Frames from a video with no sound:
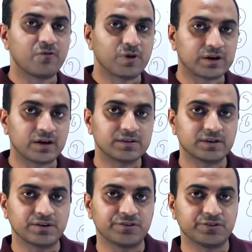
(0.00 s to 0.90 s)
What are
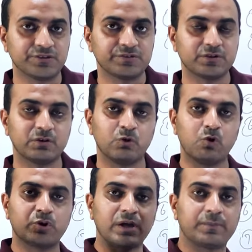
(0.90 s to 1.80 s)
the reasons?
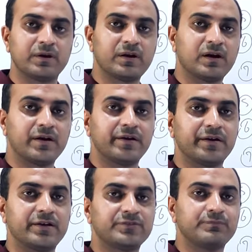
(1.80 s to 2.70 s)
Low tablet
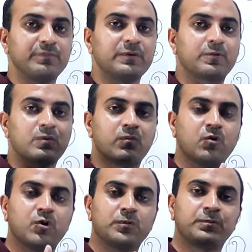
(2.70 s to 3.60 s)
hardness may
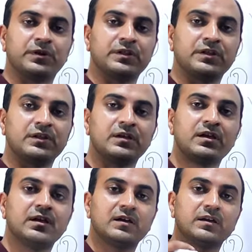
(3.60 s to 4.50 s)
promote pitting,
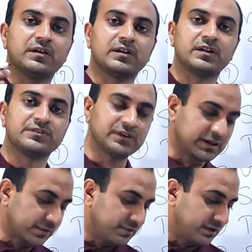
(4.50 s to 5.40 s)
increase the
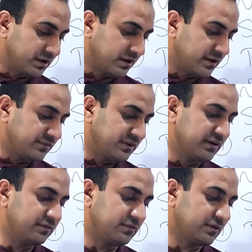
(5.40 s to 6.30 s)
tablet hardness
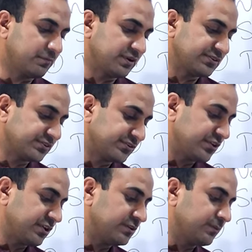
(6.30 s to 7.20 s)
at compression
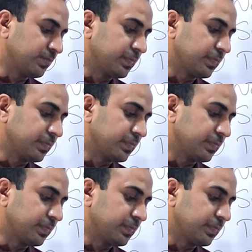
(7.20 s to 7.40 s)
stage.